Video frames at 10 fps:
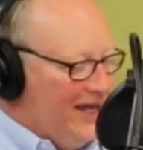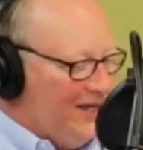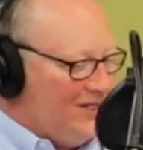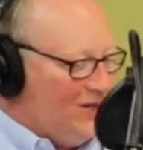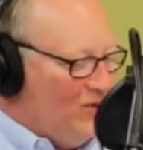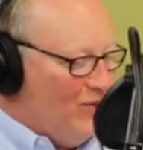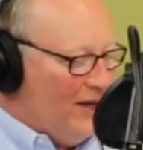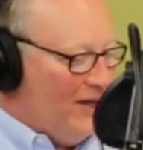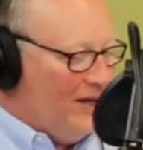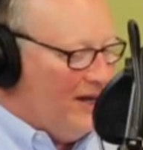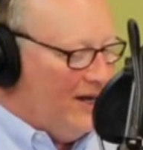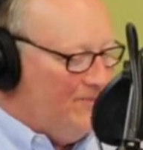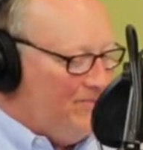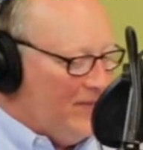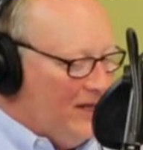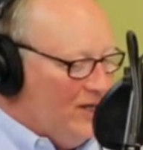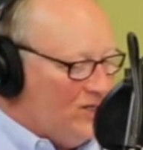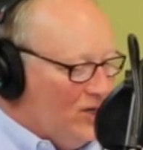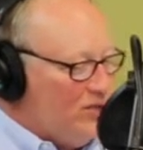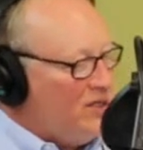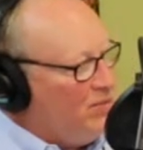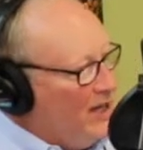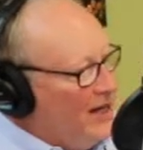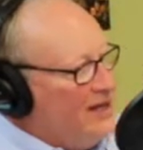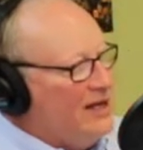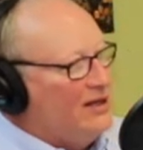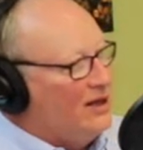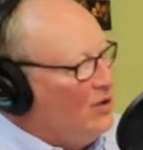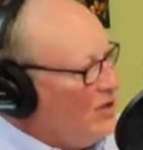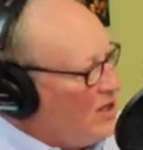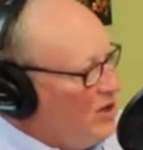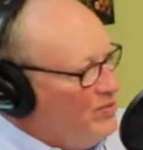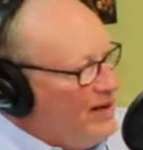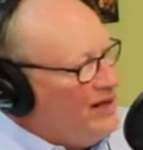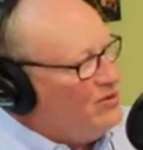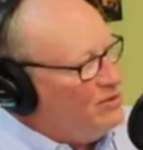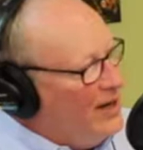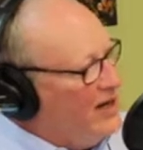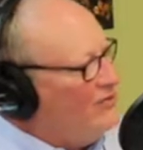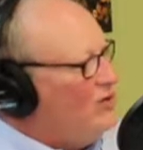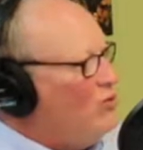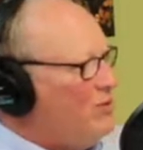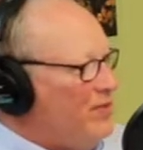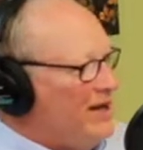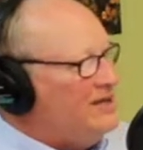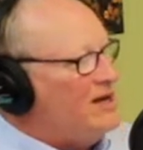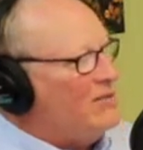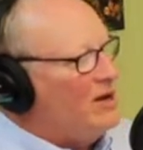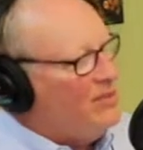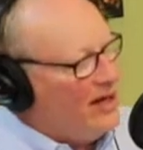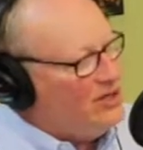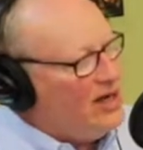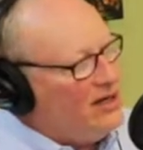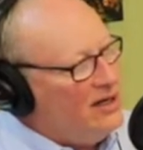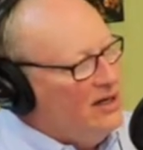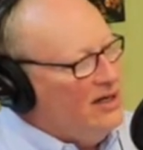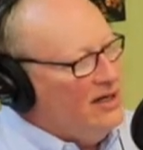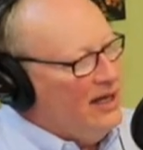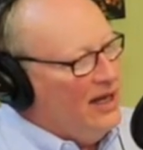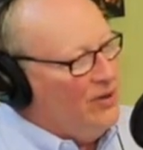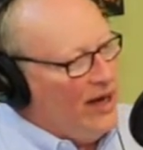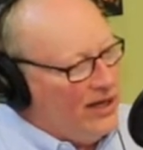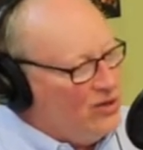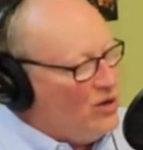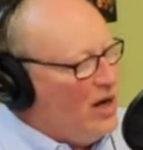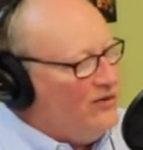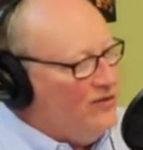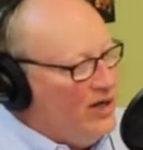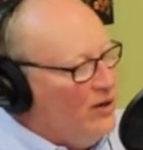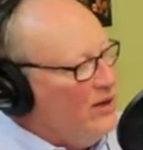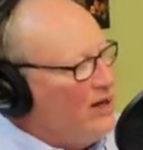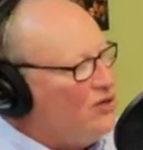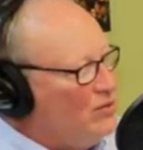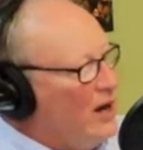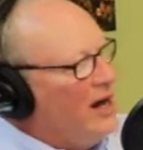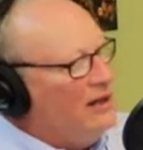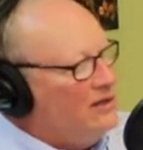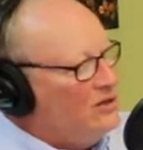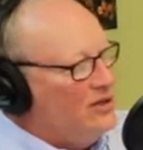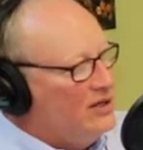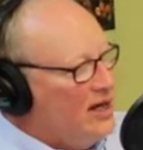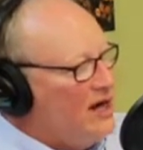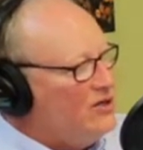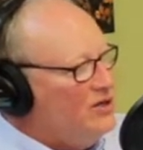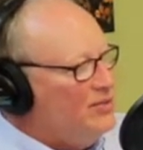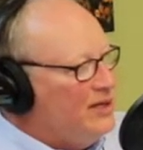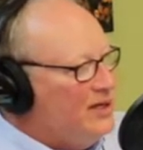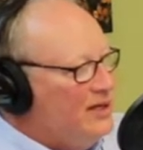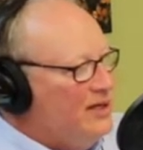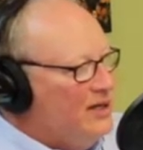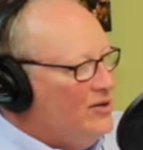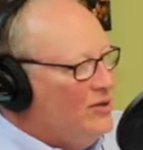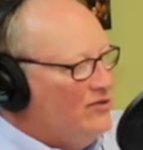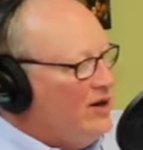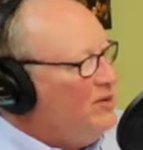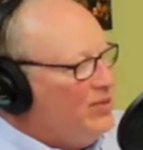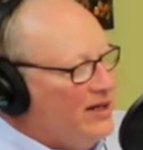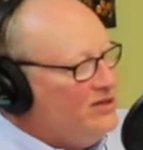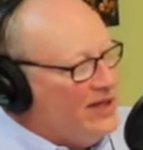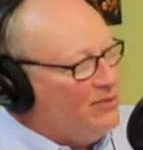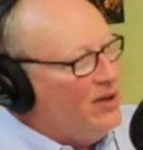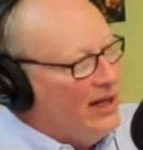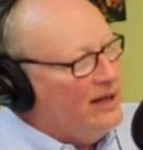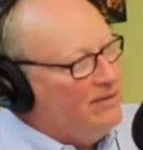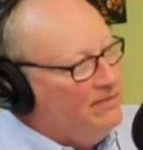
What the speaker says: And so we chose the plan that had the lower copays. We paid a few more pennies out of my paycheck, and we had to drive, extra mile to the doctor, but we were very pleased with that plan.